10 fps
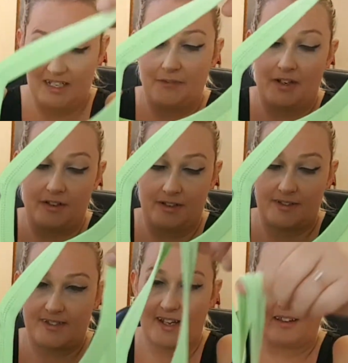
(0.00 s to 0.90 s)
If I
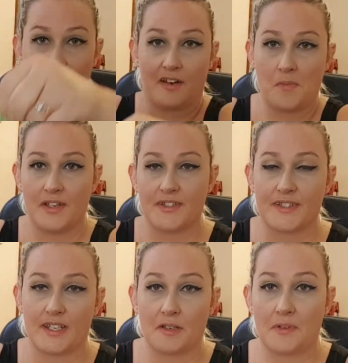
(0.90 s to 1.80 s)
don't sell it, I might
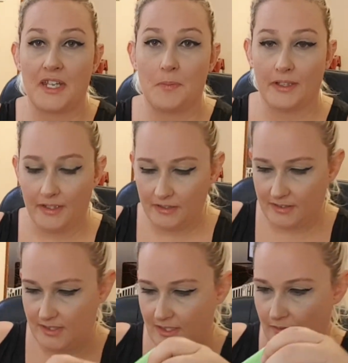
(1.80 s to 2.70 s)
just end up keeping it
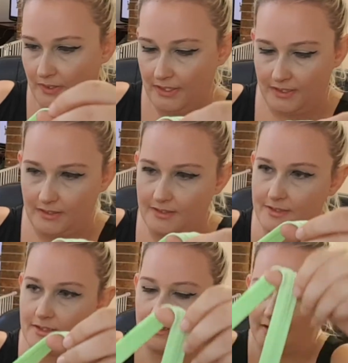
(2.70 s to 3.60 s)
anyway.
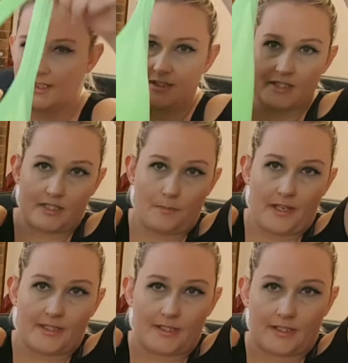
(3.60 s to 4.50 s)
So yeah, just a
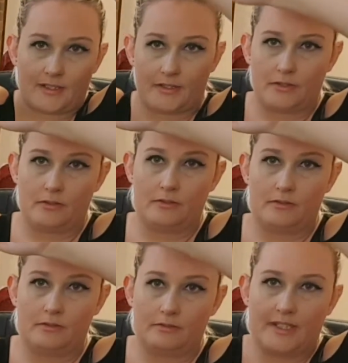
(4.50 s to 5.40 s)
basic little
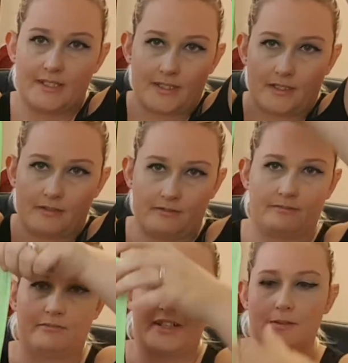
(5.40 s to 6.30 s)

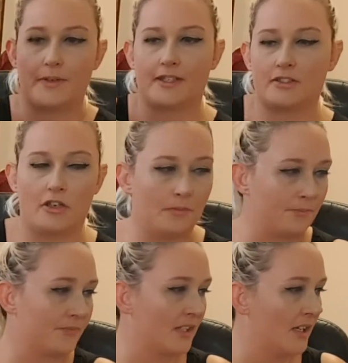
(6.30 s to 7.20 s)
racing racerback
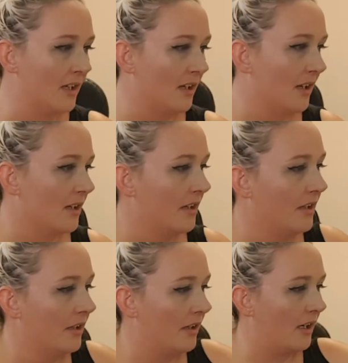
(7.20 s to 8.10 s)
top.
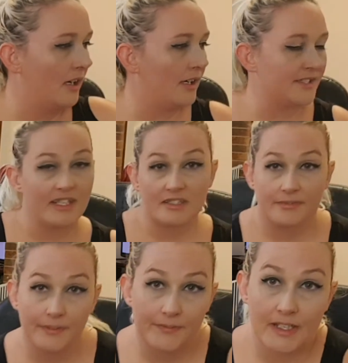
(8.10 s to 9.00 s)
10 to
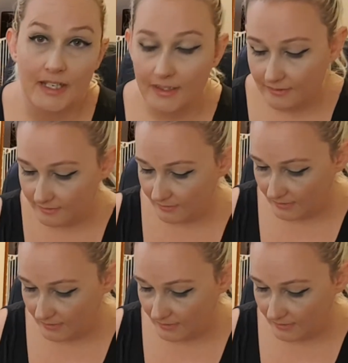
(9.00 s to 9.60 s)
15.